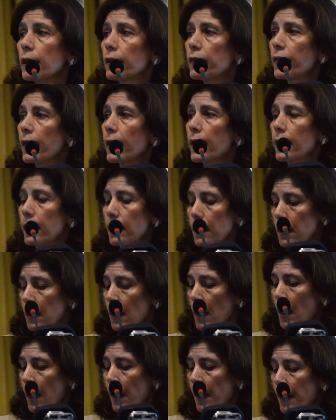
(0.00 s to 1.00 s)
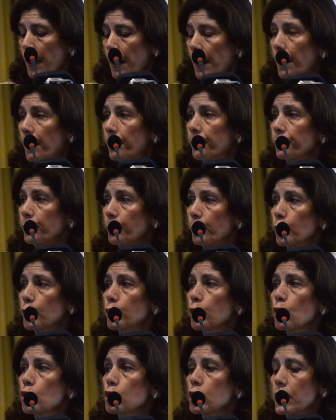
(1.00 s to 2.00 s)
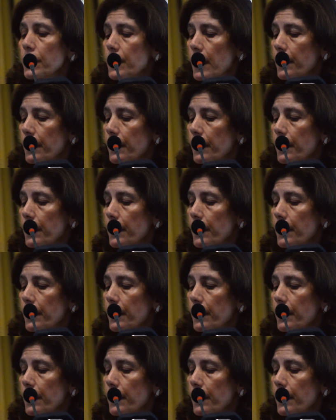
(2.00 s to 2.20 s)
They produce it,